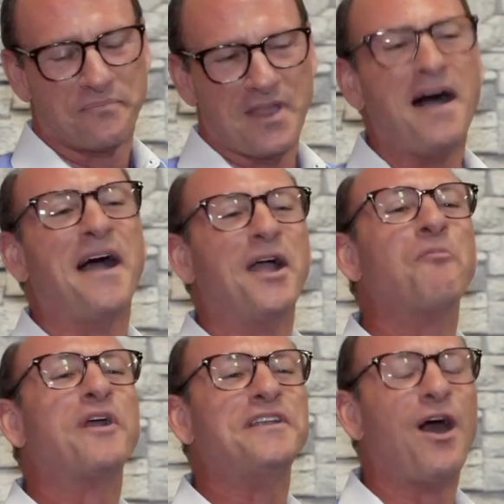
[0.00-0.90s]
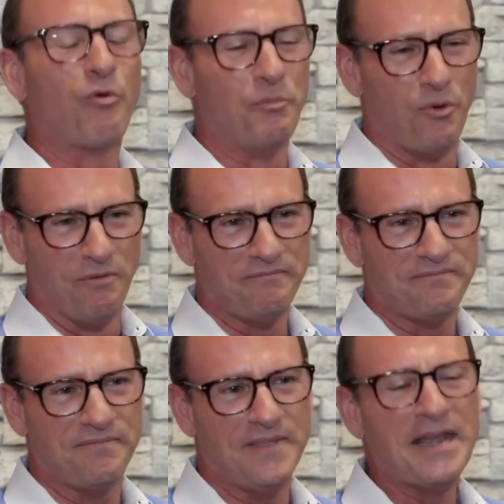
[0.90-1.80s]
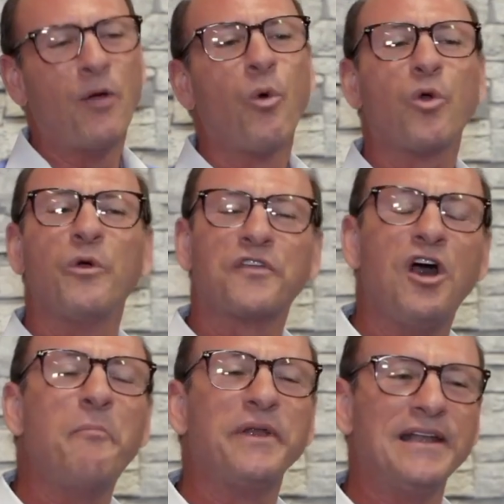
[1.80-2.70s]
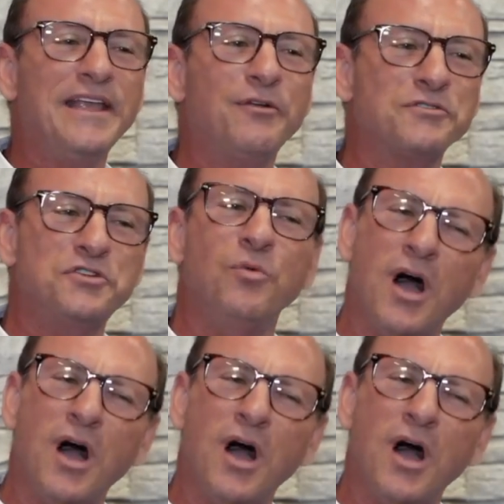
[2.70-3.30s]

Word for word: Hi, I'm Rick Dalrymple, and I work with company leaders who